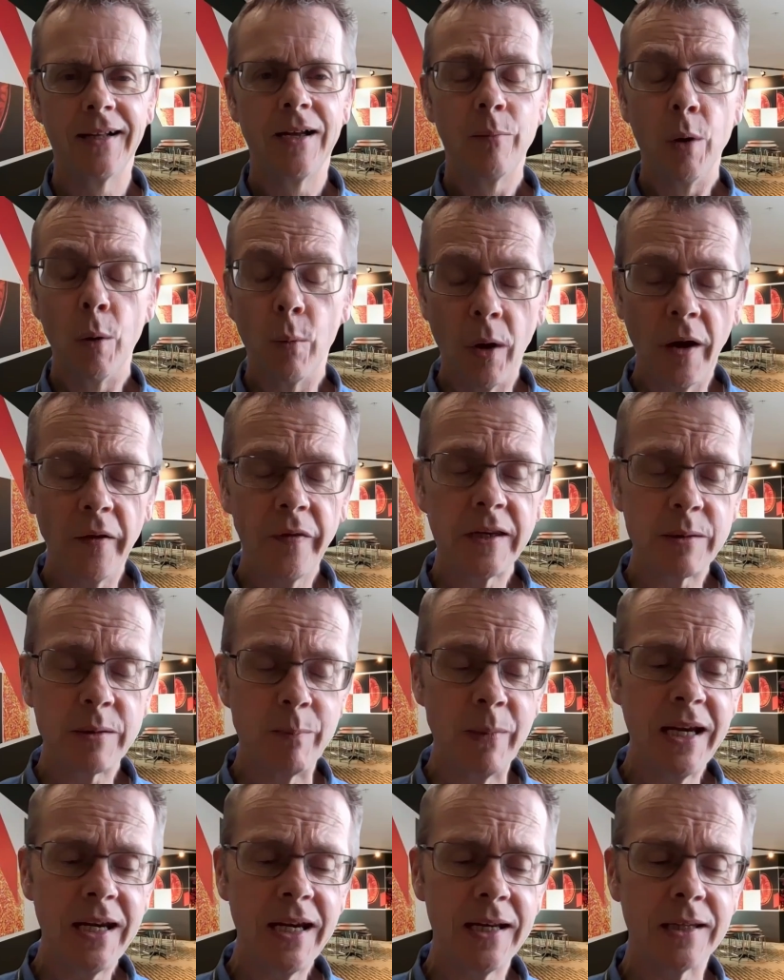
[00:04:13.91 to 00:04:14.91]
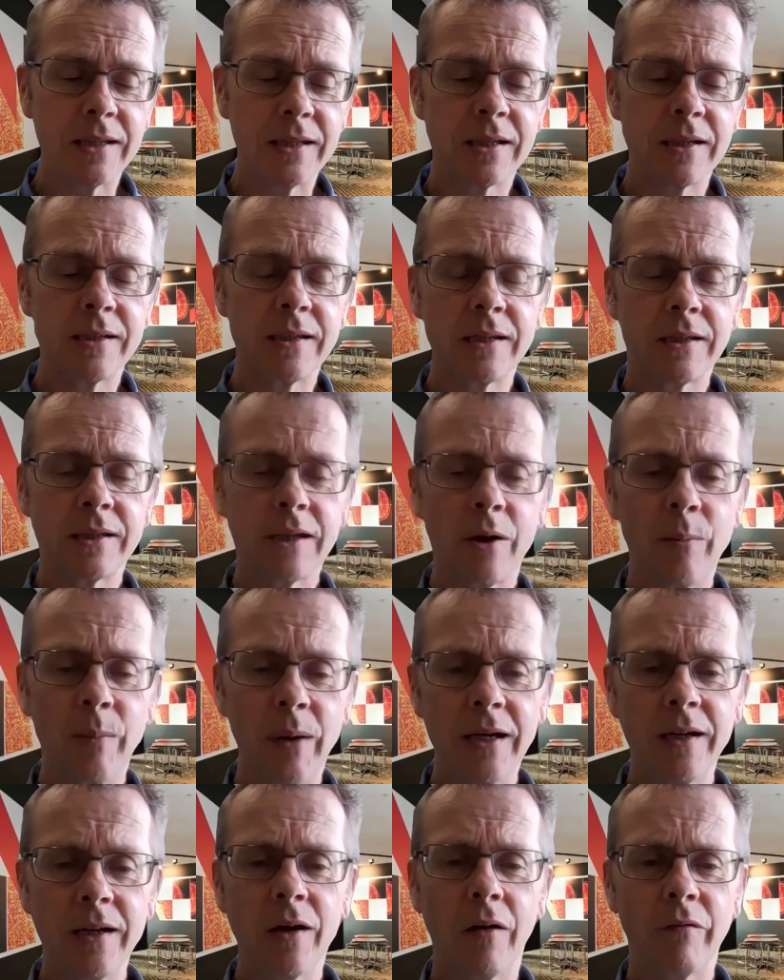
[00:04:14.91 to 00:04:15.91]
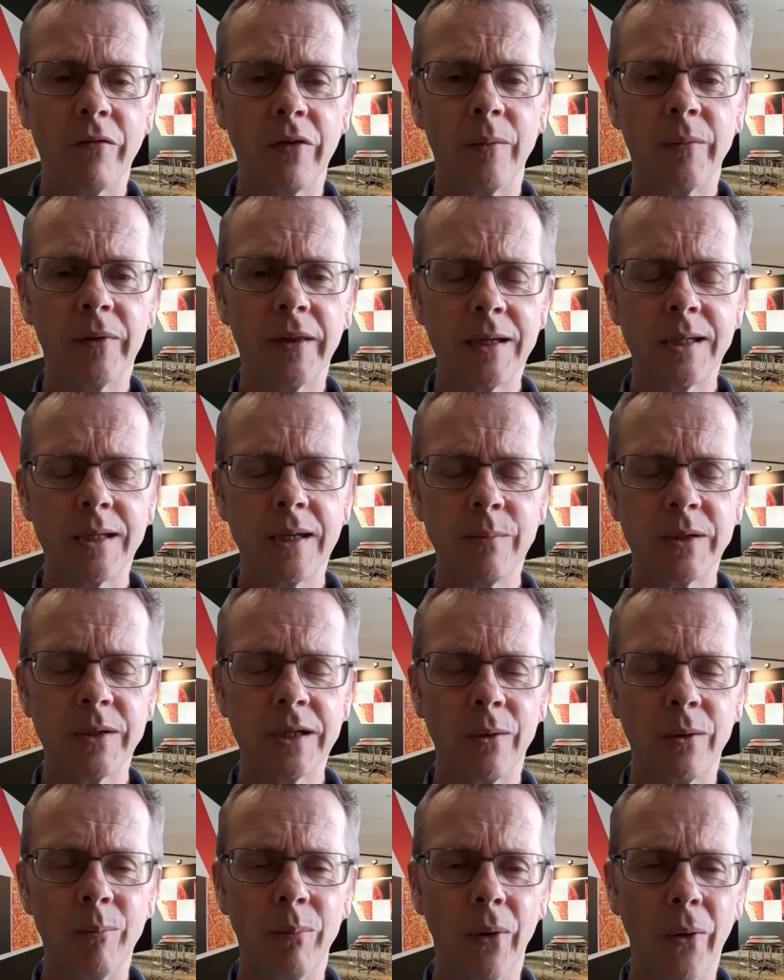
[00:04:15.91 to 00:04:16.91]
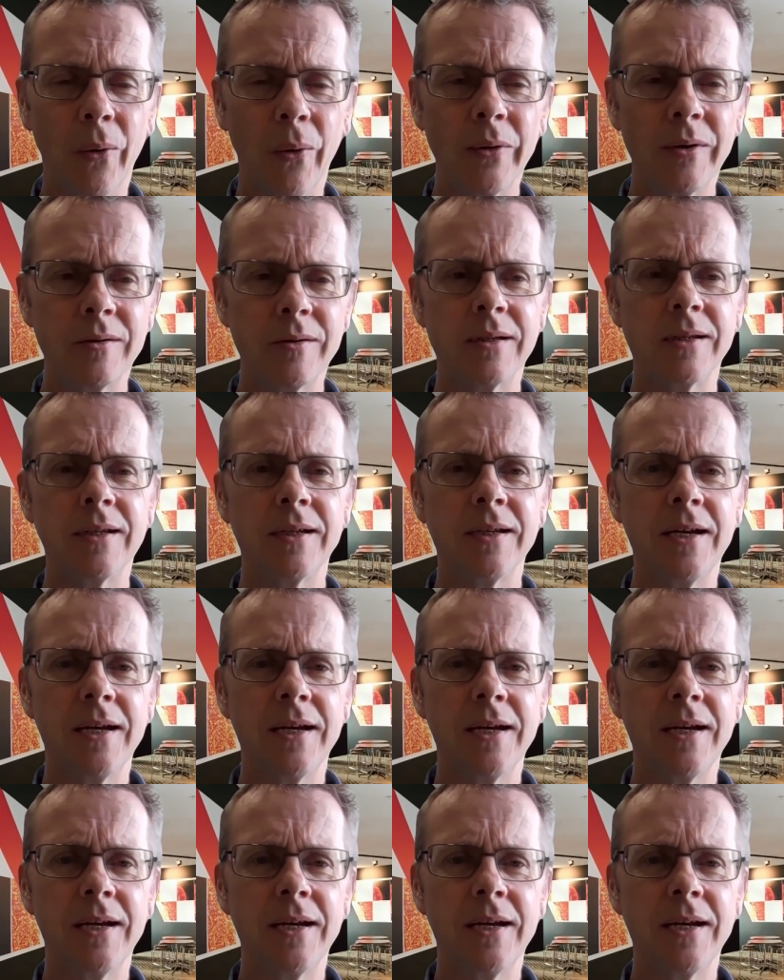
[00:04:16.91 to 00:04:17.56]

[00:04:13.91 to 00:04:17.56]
But what this means, because there's so many of them and they seem so important,